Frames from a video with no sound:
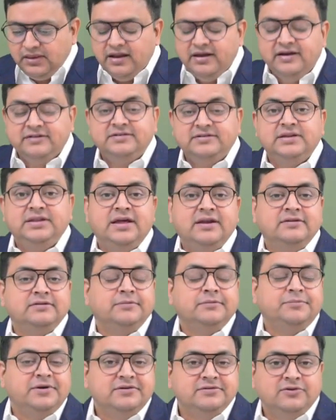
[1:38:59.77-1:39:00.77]
Let's say there is
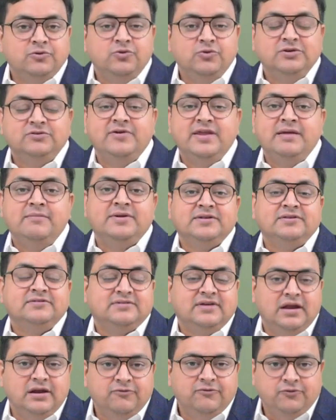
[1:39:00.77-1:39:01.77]
a person who is very
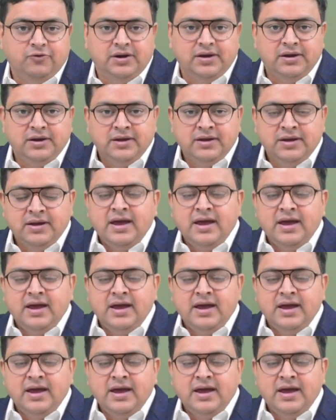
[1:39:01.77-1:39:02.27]
skillful,